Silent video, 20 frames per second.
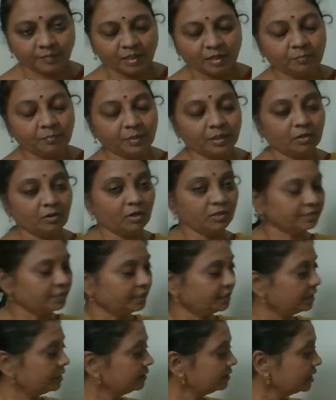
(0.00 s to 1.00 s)
because
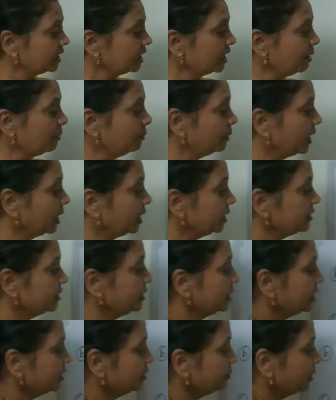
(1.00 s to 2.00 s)
here the
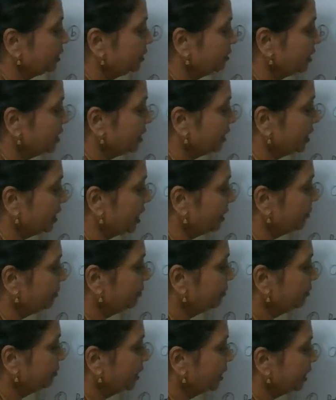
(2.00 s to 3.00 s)
comparison is between
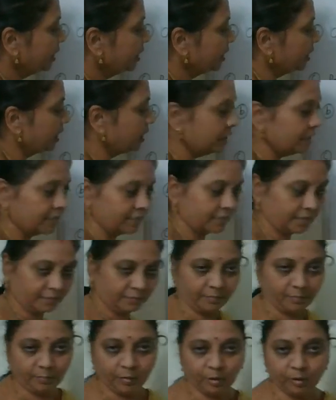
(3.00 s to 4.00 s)
them and us.
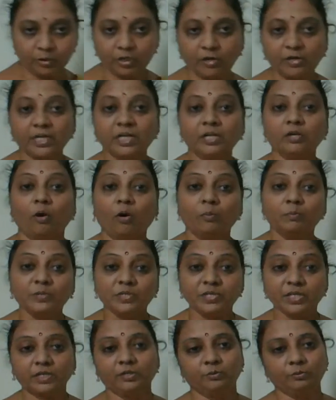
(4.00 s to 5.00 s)
Both are in
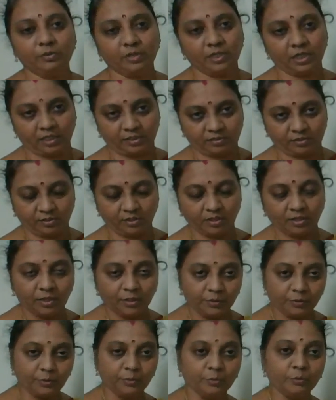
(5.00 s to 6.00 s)
objective case.
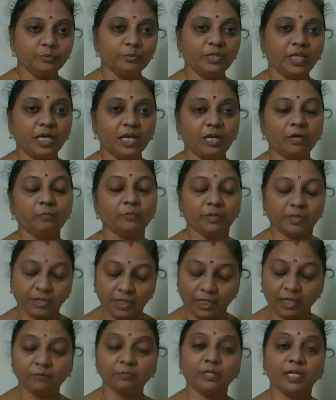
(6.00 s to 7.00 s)
You they
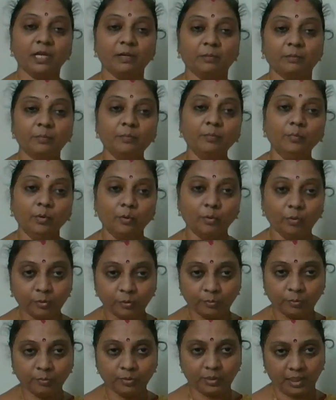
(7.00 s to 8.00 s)
gave them more
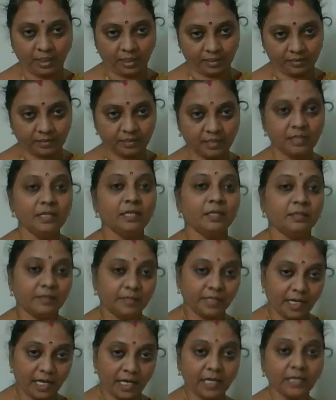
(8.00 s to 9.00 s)
cookies
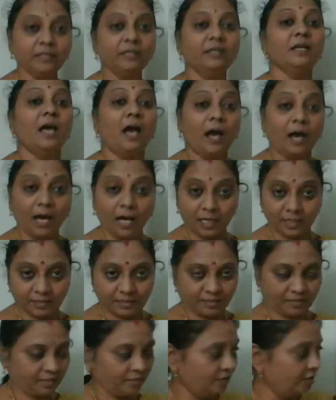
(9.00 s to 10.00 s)
than
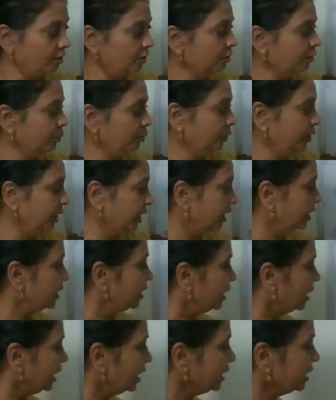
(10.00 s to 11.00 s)
us, not we.
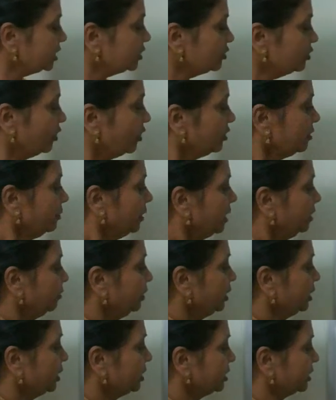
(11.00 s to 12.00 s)
It is not
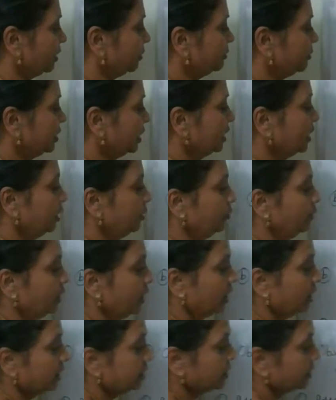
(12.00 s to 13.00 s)
between the subjective
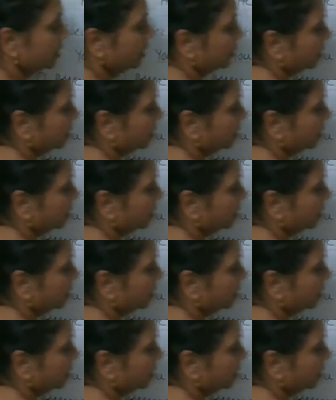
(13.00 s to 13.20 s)
case